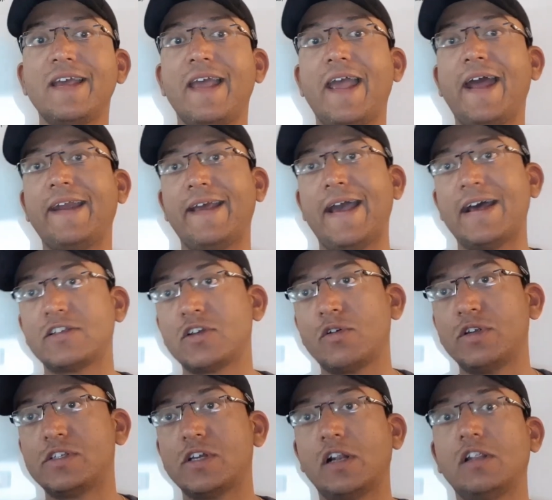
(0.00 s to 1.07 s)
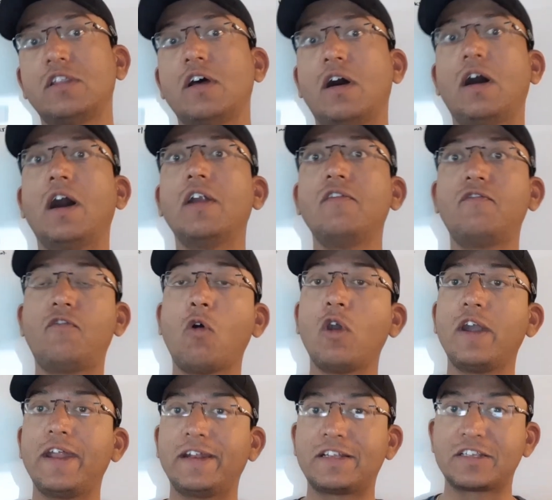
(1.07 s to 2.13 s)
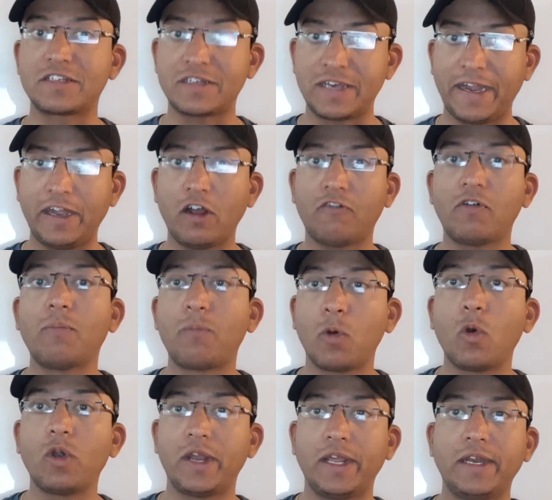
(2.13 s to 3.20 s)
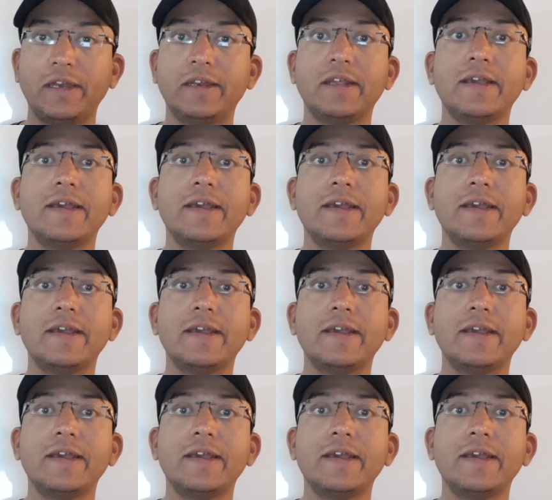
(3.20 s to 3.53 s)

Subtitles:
and as a result the unfolded state of a protein